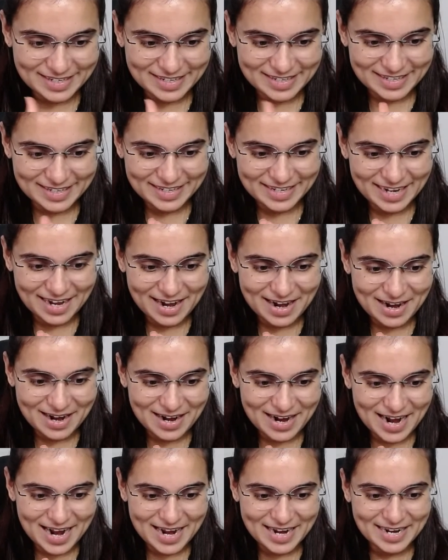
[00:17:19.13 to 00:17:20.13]

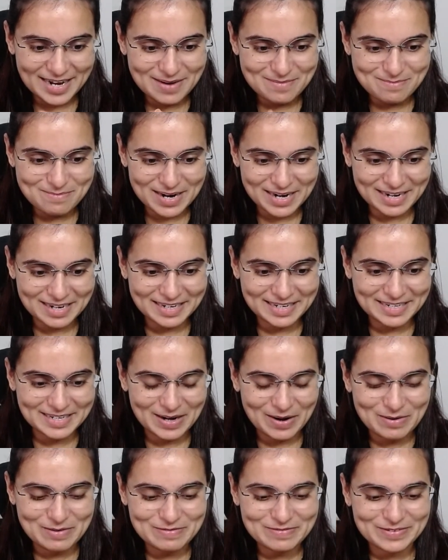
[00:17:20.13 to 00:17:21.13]
Yeah, I am buckling
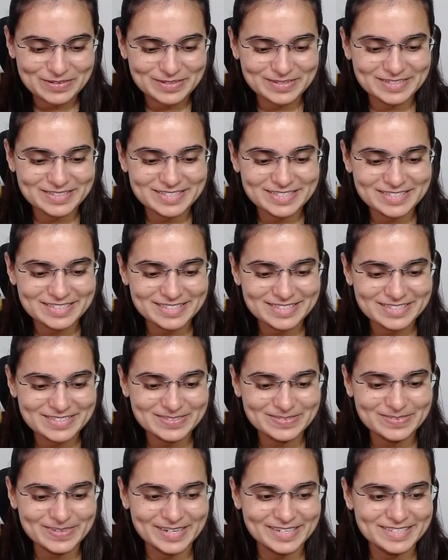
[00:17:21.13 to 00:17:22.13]
down for the
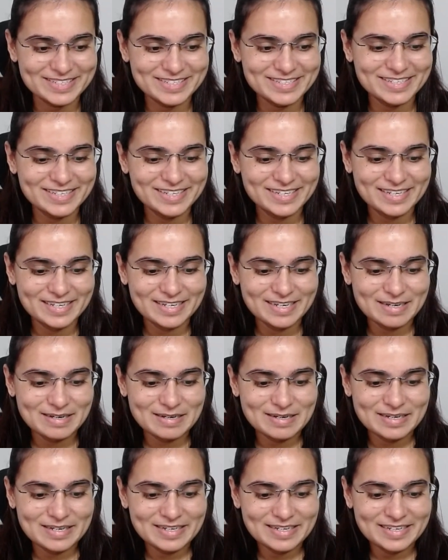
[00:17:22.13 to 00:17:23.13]
students.
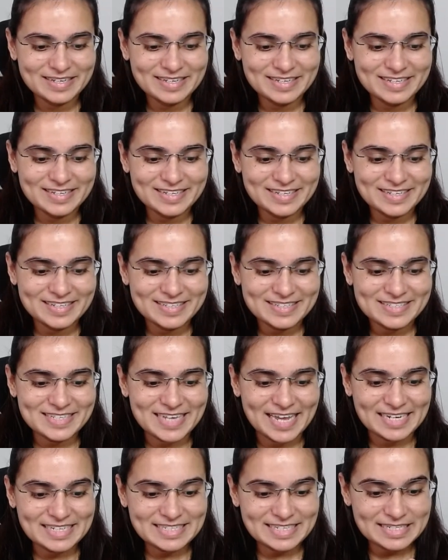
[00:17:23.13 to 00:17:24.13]

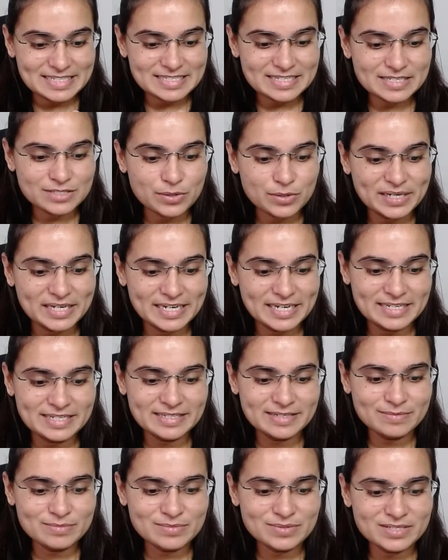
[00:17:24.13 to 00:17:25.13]
Sentences on
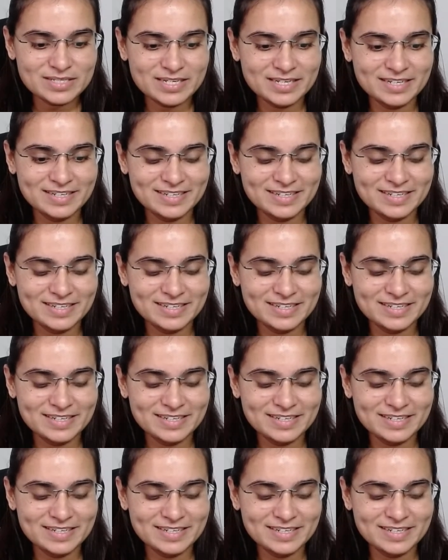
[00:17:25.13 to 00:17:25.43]
idioms,